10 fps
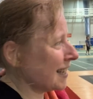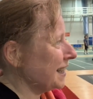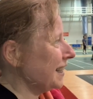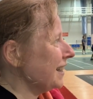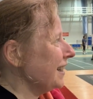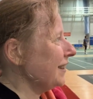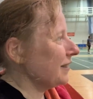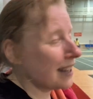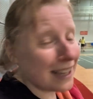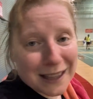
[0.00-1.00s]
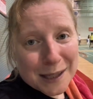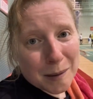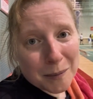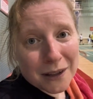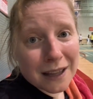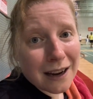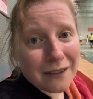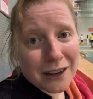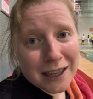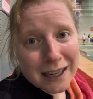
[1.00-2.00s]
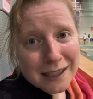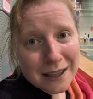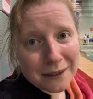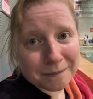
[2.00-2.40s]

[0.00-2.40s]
I mean, these people, they are very nice though.